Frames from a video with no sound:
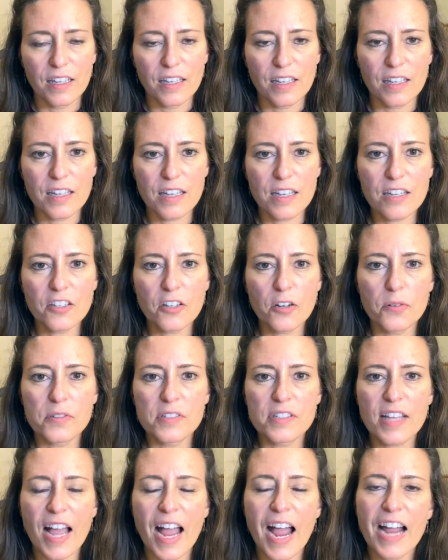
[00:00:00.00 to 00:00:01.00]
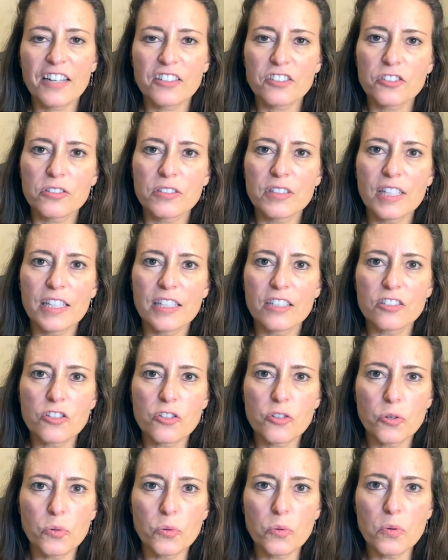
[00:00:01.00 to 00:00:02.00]
Ego is actually a
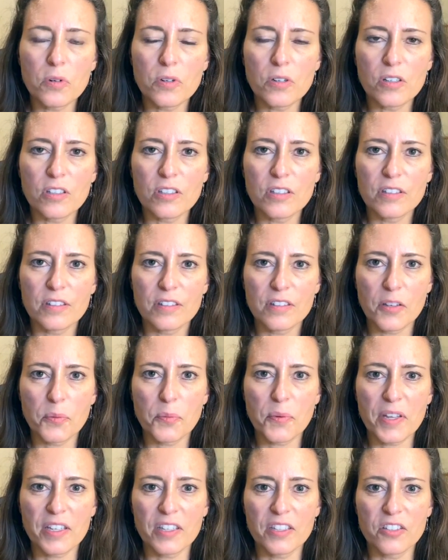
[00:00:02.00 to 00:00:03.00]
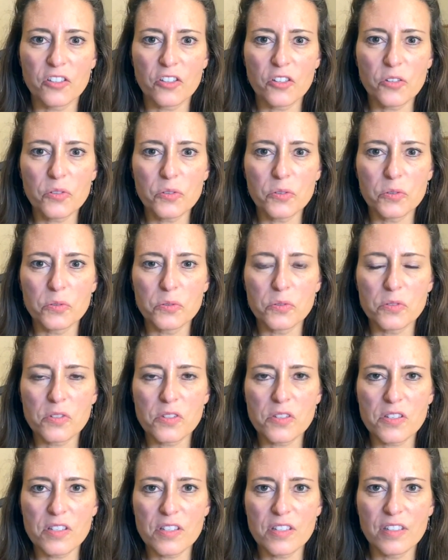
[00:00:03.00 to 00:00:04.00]
tool that we can
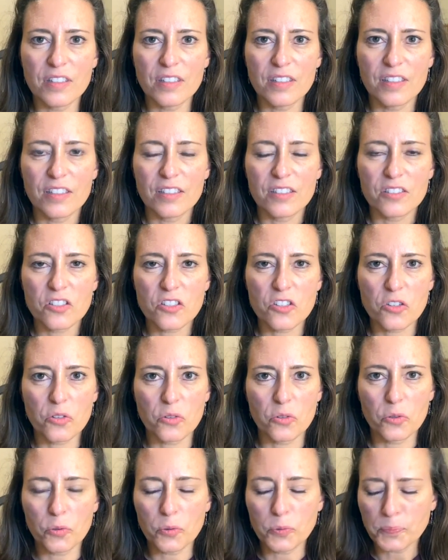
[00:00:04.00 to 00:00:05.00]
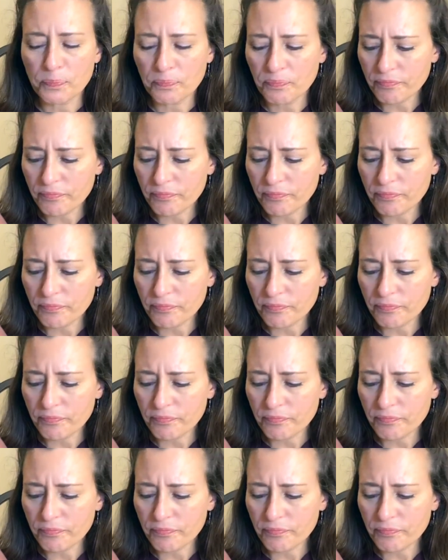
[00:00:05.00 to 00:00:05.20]
use to